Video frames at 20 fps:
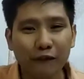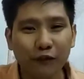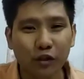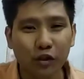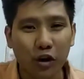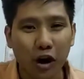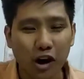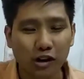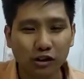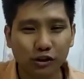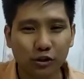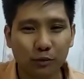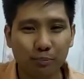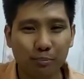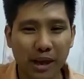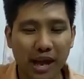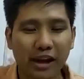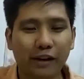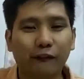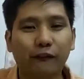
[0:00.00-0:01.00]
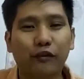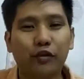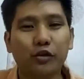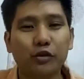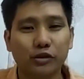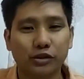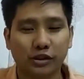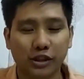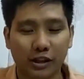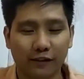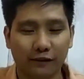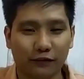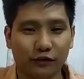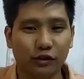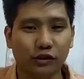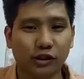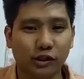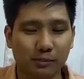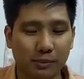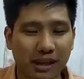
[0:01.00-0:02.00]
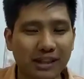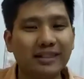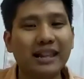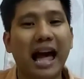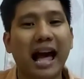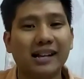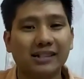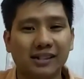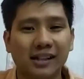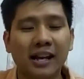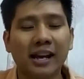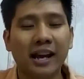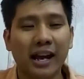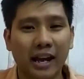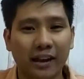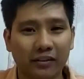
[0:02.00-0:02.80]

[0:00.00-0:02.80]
for us to bear fruits, and fruits may last,